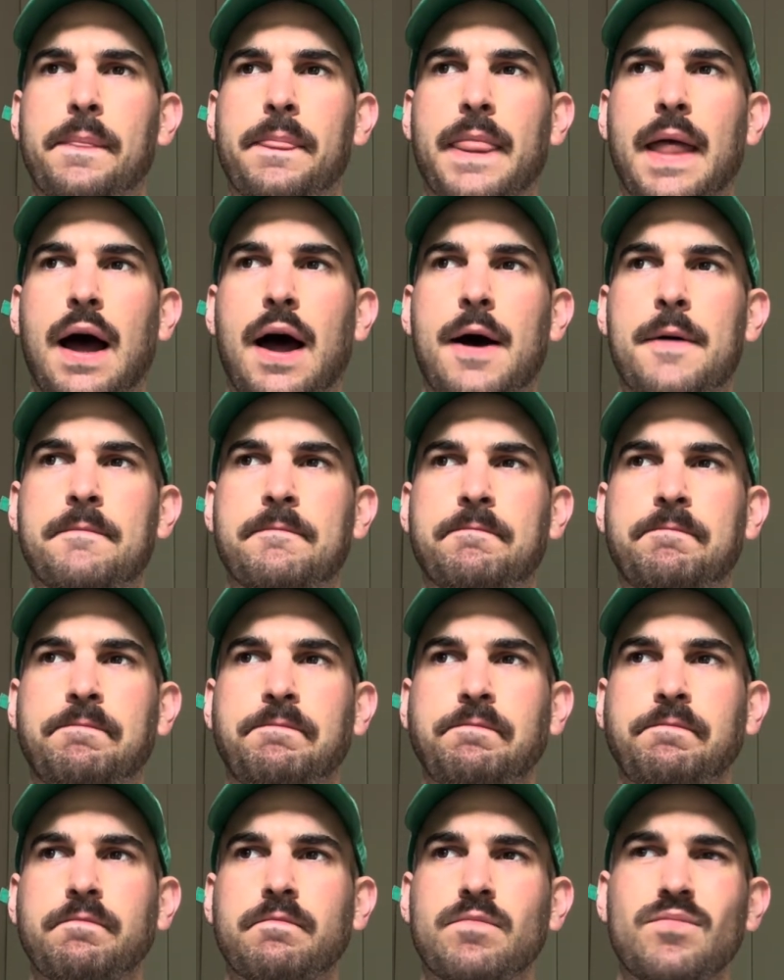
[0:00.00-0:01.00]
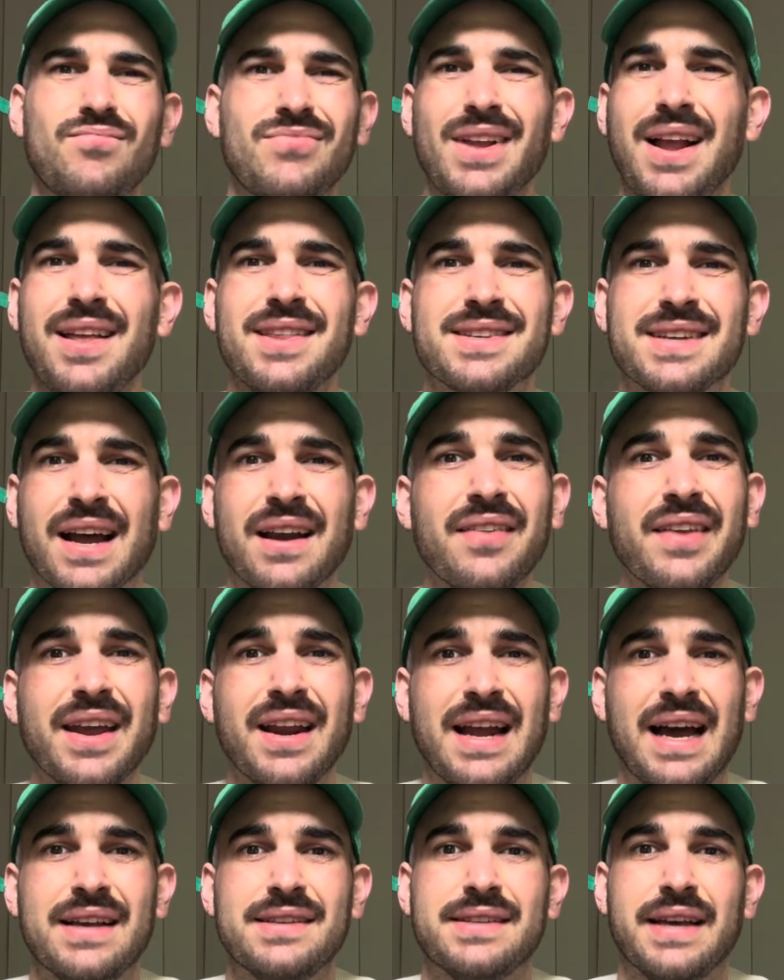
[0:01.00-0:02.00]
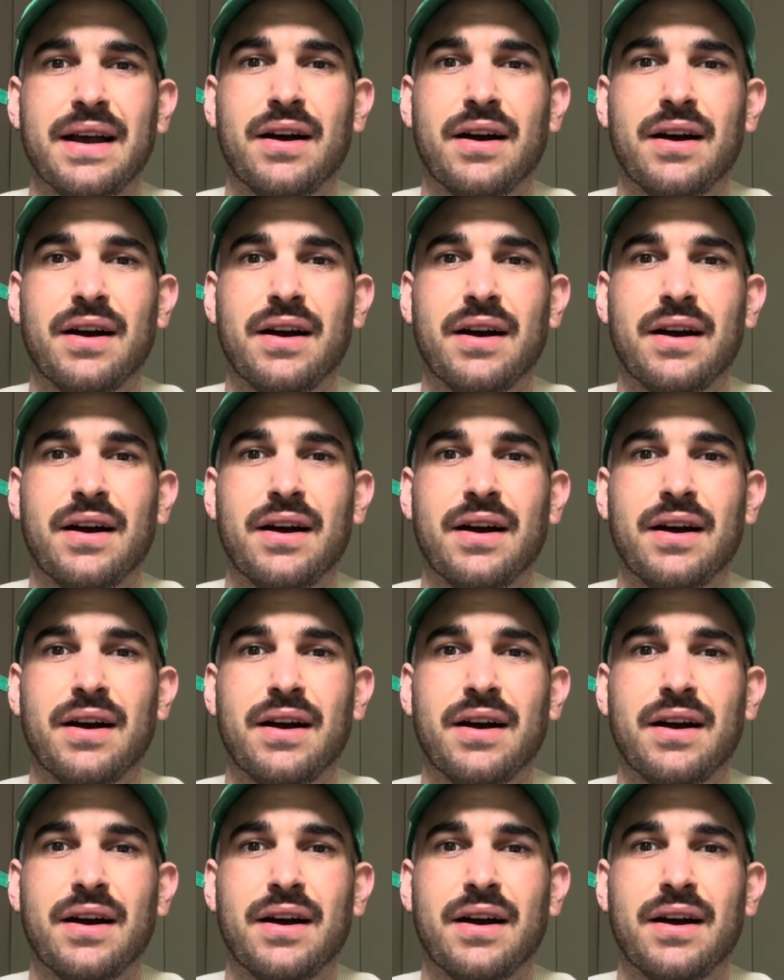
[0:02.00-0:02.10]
Um, it's kind of like an essay,